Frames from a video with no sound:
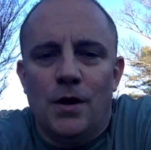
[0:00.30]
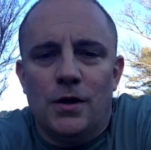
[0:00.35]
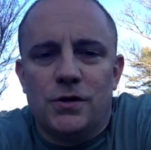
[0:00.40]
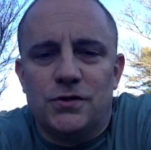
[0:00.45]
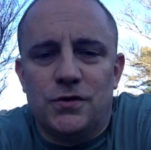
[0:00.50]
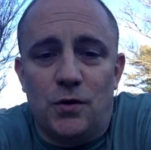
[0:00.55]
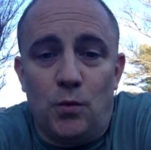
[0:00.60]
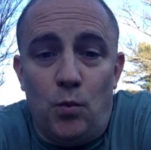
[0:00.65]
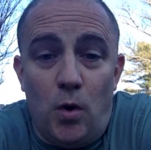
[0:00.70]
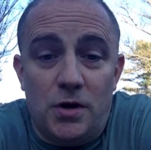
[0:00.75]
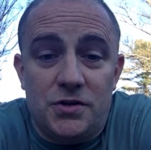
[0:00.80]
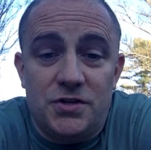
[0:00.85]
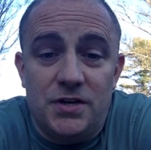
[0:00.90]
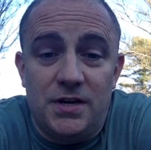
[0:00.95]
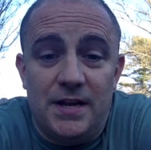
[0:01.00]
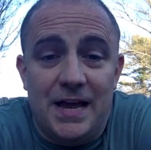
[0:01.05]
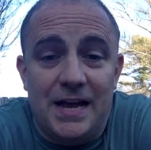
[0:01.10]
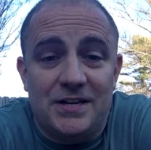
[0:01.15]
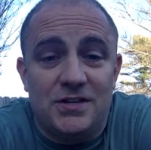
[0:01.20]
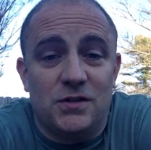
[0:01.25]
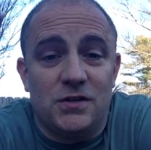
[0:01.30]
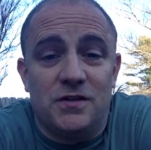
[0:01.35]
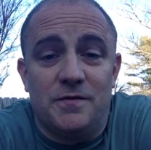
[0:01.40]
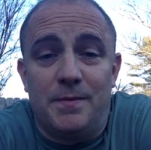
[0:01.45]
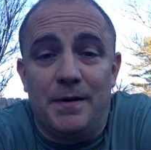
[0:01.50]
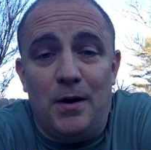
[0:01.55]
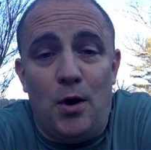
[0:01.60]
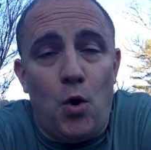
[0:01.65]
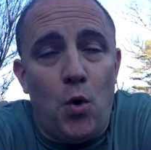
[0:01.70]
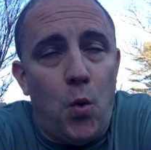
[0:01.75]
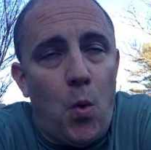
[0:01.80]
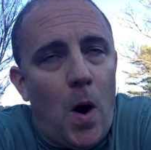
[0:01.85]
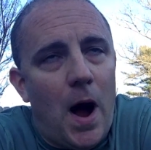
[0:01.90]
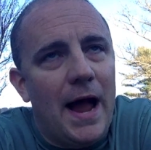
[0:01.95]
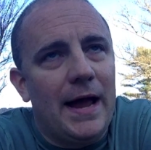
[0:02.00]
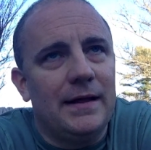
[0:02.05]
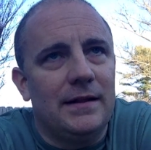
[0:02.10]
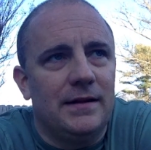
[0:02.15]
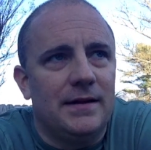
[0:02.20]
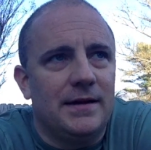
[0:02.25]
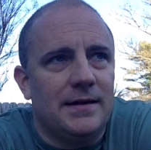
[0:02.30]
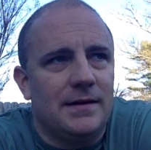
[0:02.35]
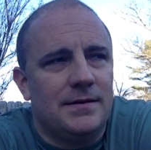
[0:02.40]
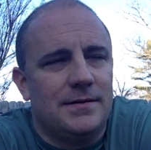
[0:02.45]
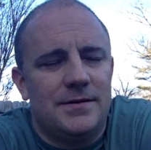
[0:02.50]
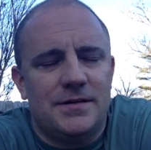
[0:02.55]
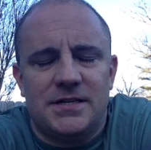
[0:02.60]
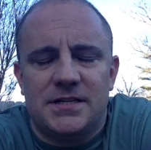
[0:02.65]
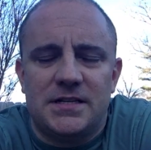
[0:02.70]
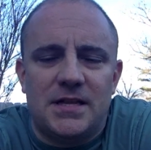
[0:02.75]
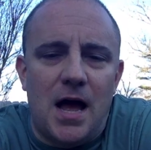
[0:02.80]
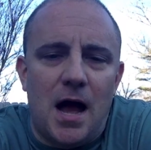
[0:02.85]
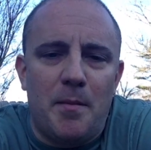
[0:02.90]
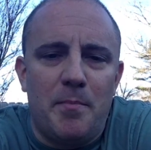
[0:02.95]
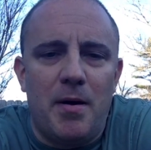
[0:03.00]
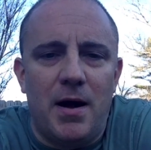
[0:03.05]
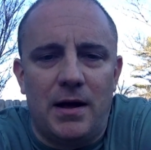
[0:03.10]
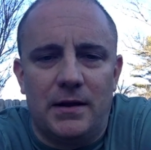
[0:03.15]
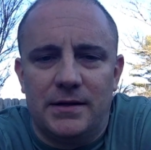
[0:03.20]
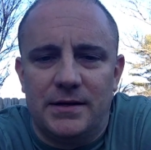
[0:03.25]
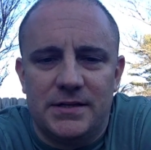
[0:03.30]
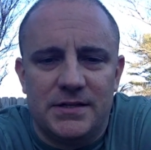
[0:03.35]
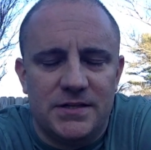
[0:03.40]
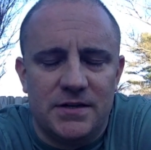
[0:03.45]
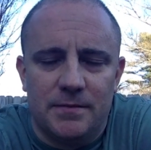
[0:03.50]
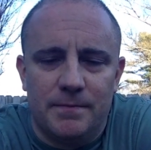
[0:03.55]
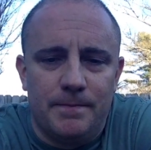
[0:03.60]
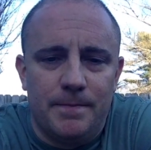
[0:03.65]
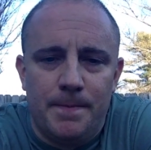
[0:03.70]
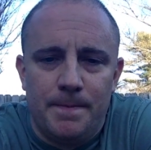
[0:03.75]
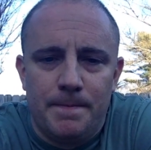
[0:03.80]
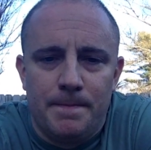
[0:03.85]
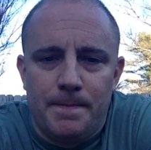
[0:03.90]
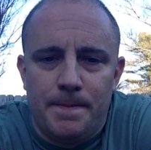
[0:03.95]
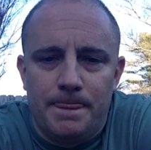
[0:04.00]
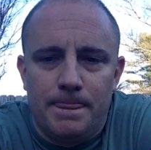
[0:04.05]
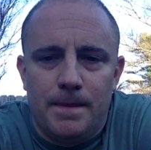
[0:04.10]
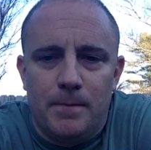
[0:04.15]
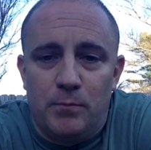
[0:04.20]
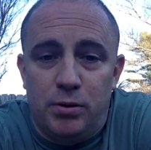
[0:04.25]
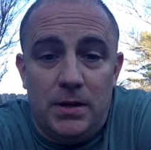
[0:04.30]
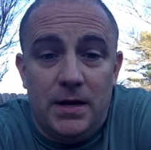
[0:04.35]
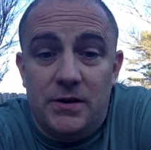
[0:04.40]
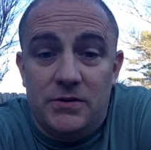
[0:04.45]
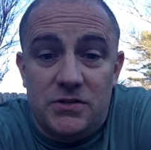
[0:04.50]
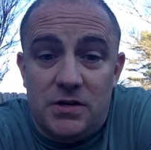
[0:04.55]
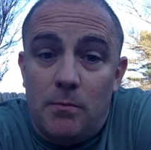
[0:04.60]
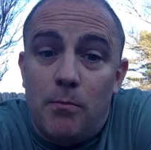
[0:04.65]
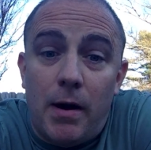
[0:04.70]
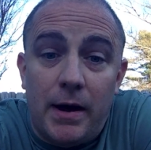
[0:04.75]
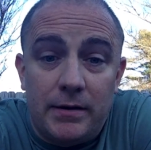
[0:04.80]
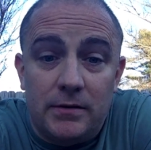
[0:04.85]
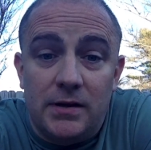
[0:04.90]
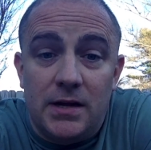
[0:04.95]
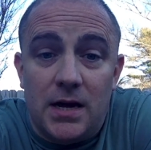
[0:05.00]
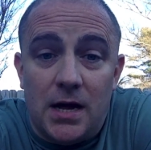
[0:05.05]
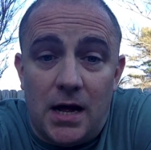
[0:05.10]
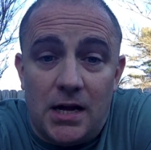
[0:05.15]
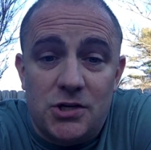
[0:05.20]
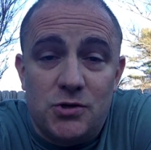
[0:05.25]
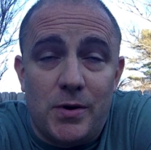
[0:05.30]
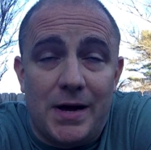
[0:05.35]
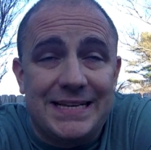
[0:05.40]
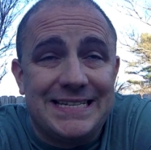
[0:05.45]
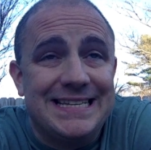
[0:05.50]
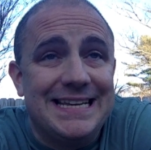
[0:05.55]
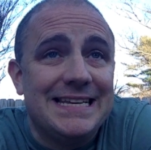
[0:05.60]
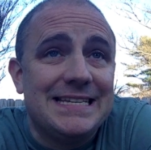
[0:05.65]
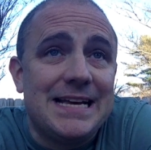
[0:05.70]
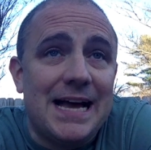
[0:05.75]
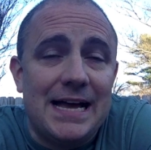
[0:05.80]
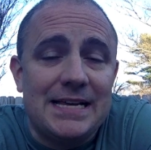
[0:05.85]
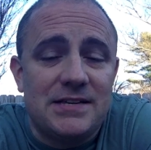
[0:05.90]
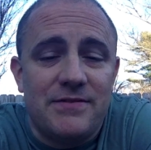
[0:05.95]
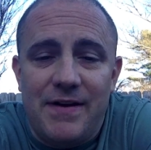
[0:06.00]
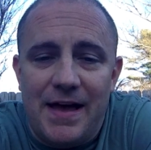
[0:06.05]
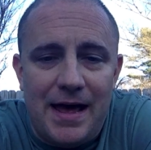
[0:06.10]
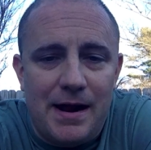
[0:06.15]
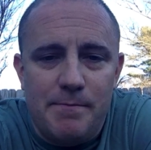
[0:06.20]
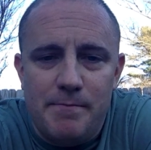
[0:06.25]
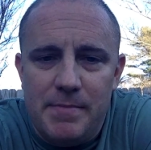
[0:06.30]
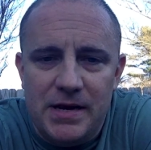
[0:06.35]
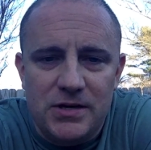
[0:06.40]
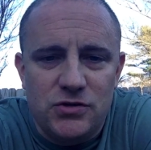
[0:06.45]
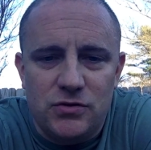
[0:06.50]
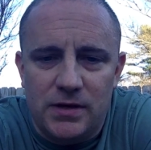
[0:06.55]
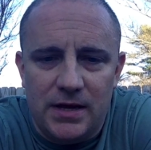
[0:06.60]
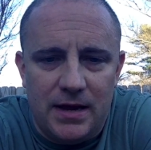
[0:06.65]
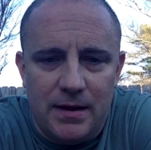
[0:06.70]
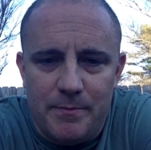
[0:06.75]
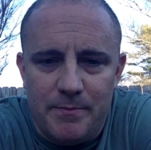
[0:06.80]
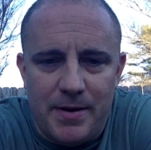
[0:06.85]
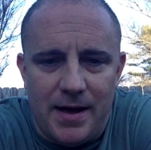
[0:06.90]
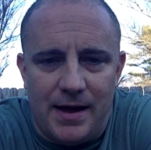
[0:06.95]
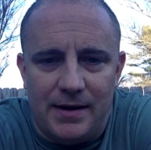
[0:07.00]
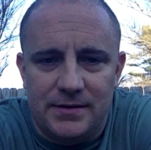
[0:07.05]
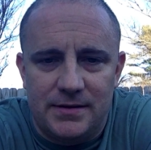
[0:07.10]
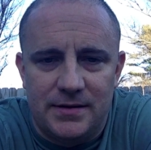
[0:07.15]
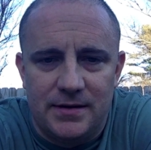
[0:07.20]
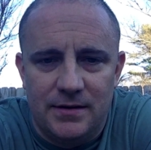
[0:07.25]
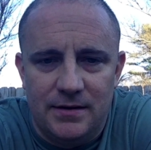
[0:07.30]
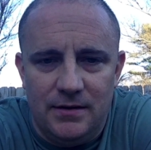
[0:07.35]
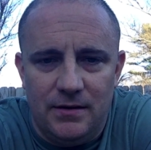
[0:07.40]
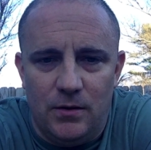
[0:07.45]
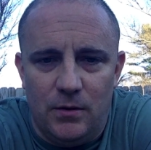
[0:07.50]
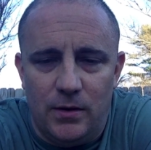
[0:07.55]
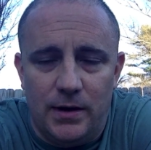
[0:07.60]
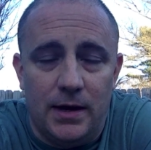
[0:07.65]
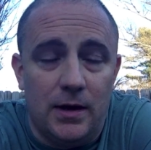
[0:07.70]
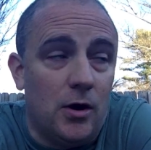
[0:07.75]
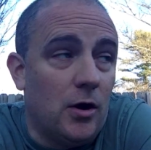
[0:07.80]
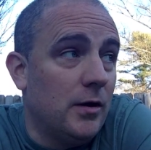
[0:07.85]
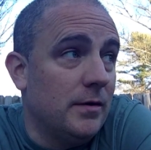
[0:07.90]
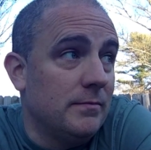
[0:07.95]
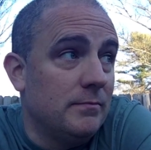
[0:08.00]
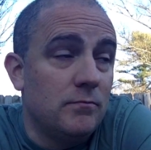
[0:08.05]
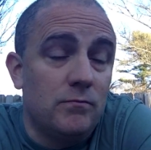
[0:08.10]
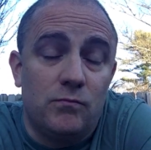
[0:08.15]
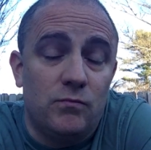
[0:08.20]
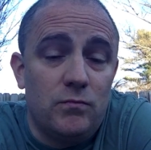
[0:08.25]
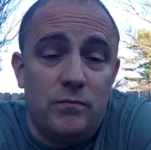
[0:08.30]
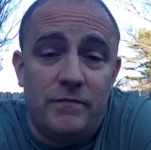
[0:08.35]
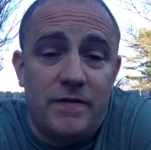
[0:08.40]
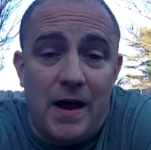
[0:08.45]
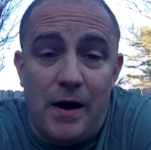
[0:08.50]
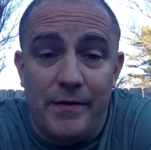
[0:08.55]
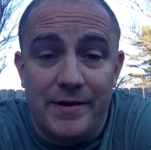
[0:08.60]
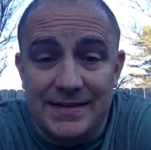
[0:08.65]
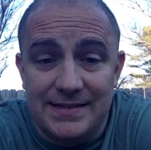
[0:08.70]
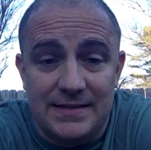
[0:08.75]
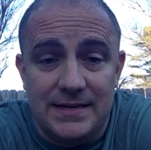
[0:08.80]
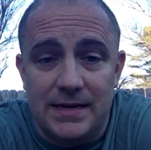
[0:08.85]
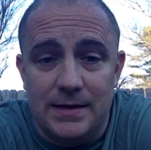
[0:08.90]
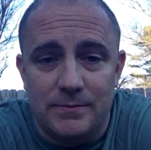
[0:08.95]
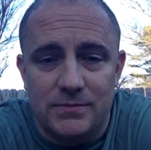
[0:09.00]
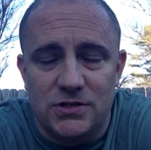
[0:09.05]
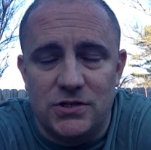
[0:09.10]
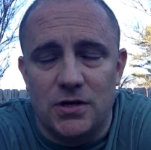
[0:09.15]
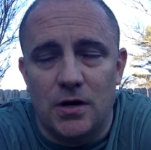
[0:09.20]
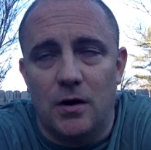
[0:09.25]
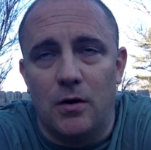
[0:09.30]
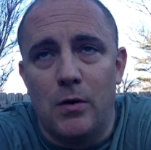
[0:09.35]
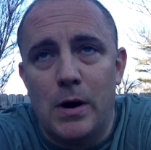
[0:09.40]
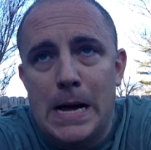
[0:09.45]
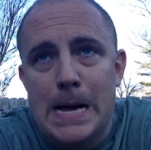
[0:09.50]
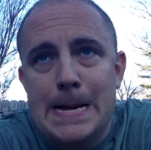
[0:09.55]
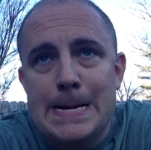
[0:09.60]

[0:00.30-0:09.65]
So the Washington Nationals have been quietly just stockpiling some players on minor league contracts. And these guys have had a major league impact, okay, on various teams. So,